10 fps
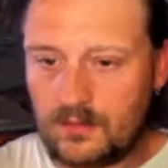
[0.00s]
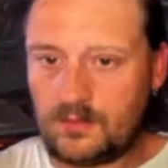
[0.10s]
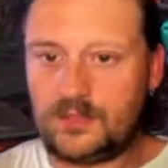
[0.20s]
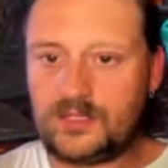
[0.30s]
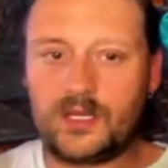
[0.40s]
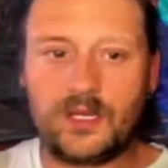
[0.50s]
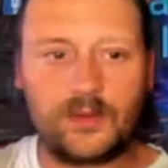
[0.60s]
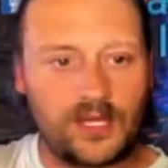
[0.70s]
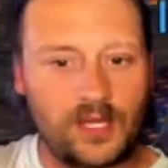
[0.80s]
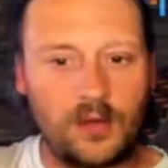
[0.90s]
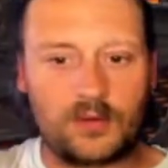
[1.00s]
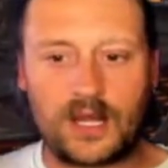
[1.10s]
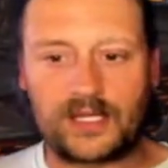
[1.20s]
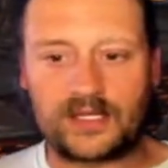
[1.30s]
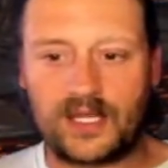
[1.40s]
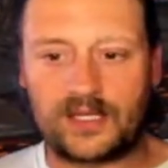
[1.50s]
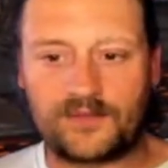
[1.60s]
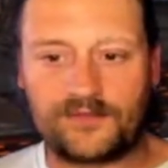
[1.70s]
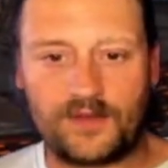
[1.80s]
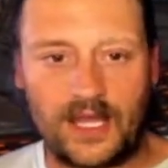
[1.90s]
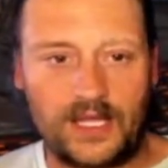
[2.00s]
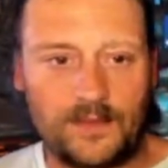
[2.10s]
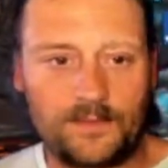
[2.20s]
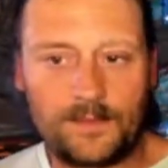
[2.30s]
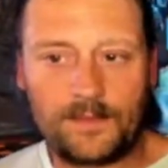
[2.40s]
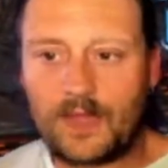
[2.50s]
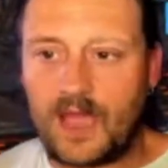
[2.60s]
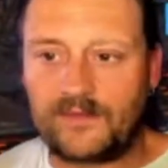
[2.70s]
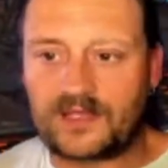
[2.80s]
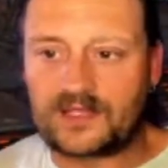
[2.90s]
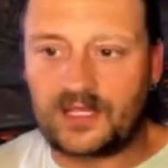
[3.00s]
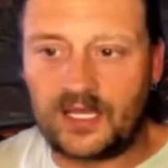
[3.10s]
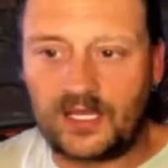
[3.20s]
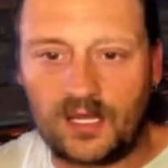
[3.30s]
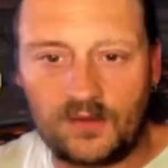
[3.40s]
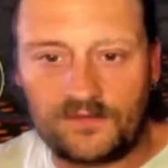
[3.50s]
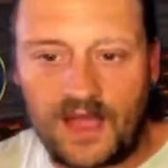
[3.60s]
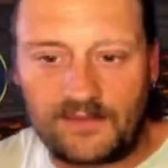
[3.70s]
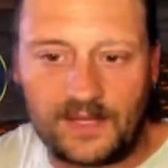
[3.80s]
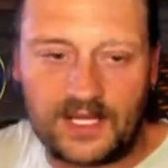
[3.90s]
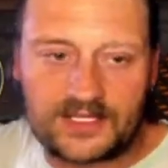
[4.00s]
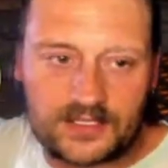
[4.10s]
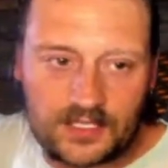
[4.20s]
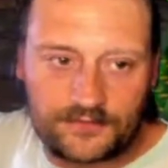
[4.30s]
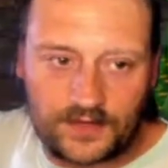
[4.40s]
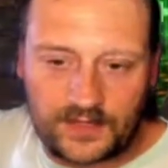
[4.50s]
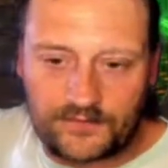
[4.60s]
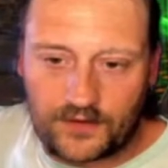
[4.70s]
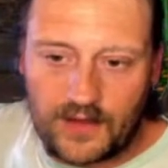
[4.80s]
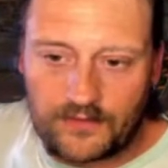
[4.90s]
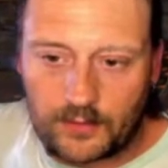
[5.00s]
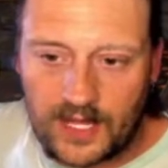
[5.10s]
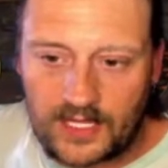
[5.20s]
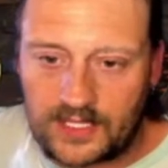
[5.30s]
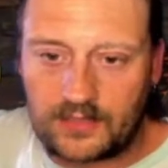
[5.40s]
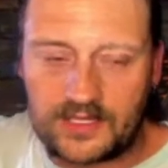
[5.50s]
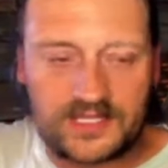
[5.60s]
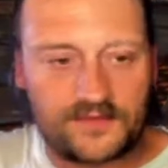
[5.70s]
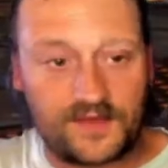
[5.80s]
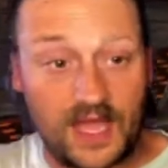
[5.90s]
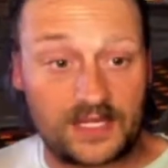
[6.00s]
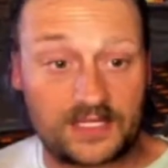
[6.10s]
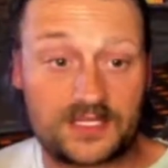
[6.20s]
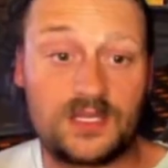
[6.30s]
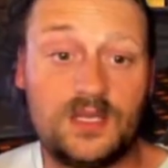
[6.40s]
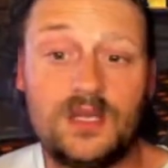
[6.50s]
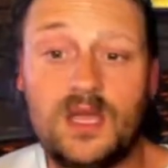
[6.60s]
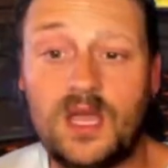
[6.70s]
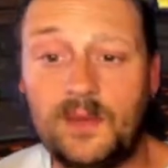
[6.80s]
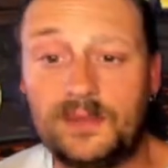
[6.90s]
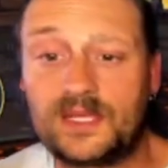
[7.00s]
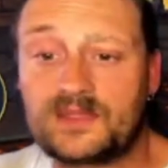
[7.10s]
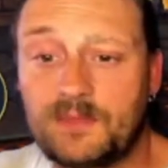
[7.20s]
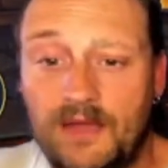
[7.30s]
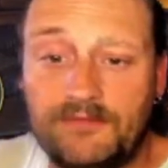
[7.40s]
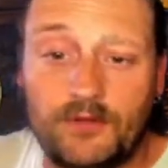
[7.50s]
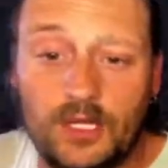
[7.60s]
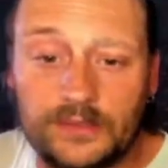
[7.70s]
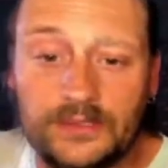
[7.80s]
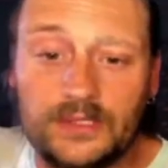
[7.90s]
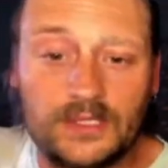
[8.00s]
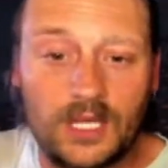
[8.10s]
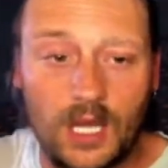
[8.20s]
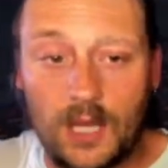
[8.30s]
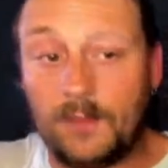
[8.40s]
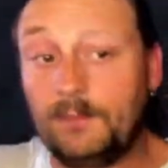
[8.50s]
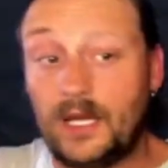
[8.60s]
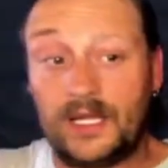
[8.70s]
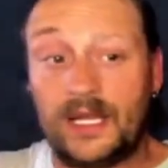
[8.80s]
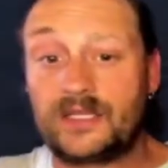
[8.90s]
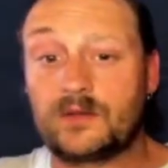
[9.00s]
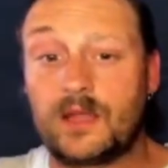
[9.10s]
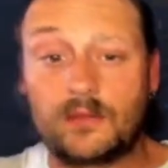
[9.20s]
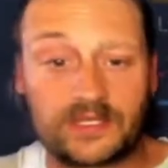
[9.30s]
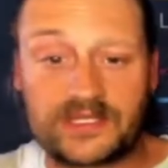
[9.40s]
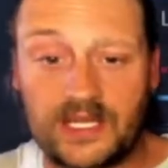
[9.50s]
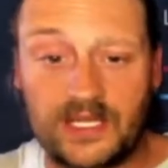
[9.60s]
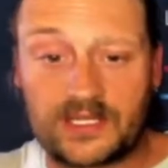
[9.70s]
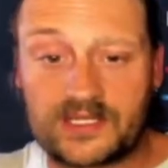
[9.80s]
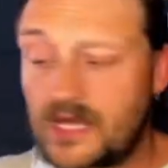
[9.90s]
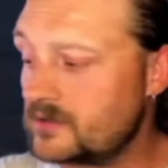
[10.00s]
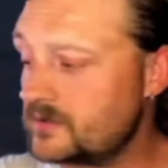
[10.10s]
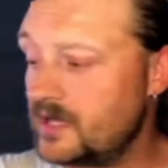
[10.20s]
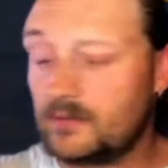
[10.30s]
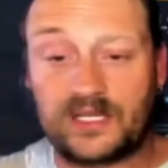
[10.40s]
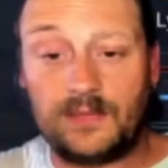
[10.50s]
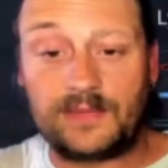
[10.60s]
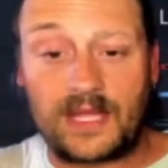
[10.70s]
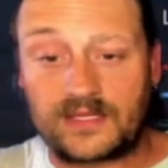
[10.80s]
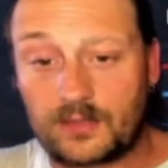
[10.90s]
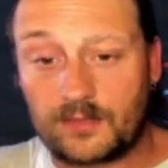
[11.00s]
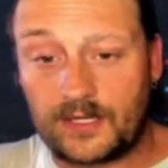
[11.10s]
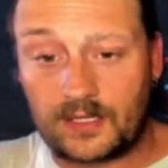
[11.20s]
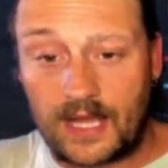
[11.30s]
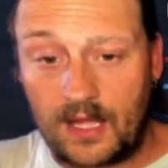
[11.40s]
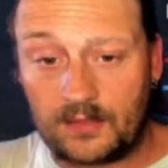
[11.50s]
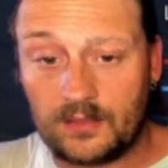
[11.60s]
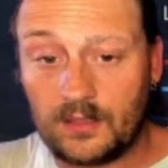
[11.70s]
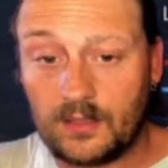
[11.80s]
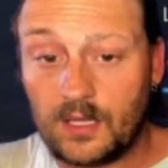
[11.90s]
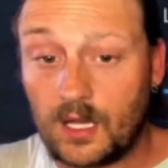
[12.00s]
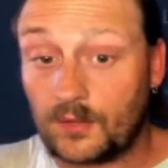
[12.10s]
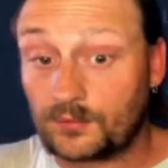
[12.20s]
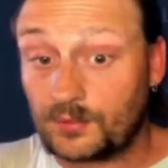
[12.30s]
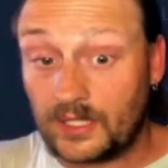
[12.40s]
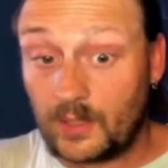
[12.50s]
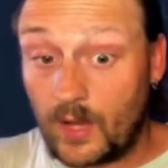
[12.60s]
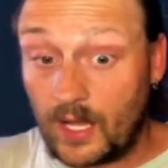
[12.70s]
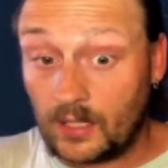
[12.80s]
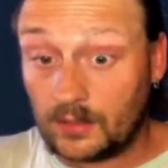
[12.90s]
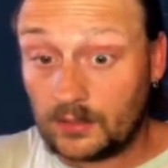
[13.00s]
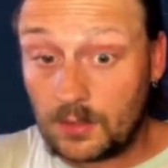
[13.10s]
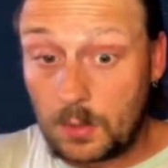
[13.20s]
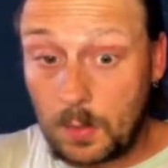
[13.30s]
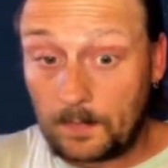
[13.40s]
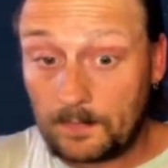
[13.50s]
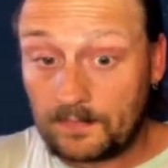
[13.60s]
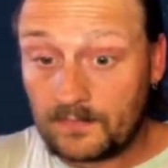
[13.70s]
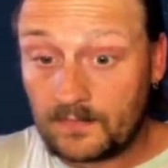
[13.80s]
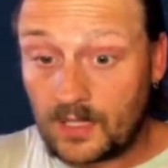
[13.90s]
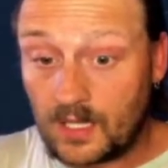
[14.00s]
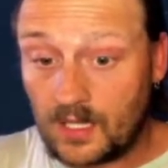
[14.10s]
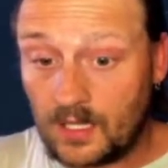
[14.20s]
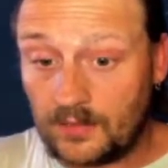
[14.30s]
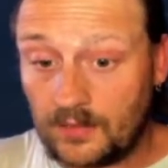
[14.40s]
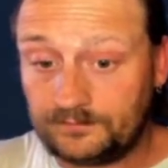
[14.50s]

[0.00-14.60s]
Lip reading: So here we go. We're right at the end of the fight. Obviously, you know, 5 minutes. It took freaking forever without a decreased defense, but that's my fault. But as you're able to see, Lysandra was able to keep that turn meter down really well. So,